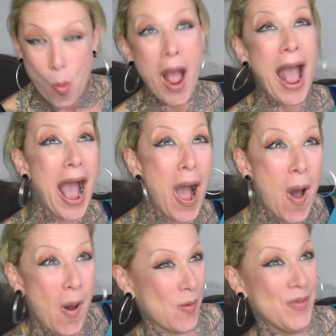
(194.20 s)

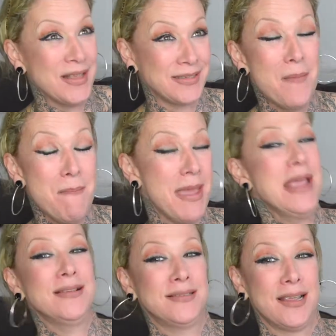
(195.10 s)
Wow, that's
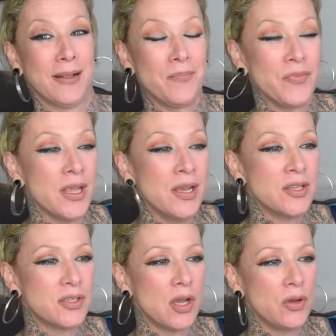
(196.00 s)
amazing."
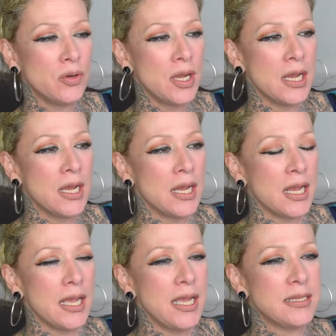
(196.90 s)
So
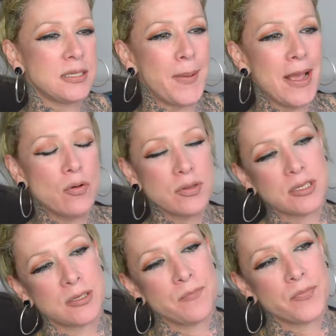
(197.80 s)
it's
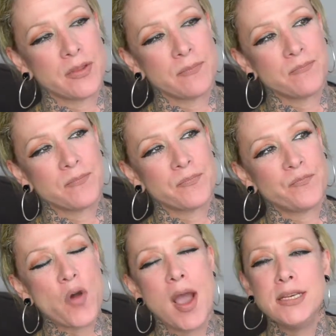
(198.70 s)
about
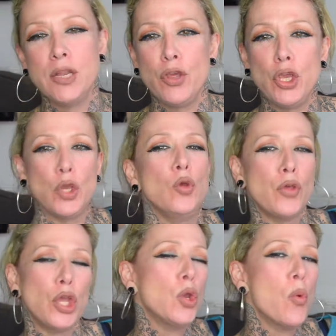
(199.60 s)
finding the you
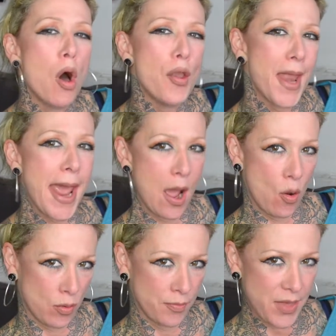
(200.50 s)
that you are
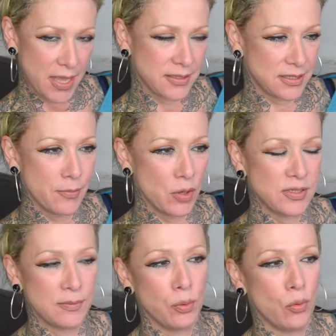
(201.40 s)
now. That's the
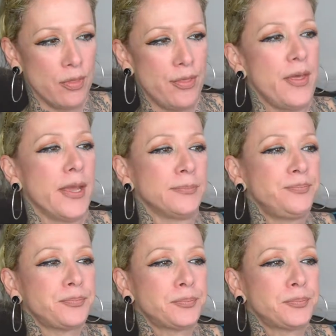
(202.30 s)
most important thing.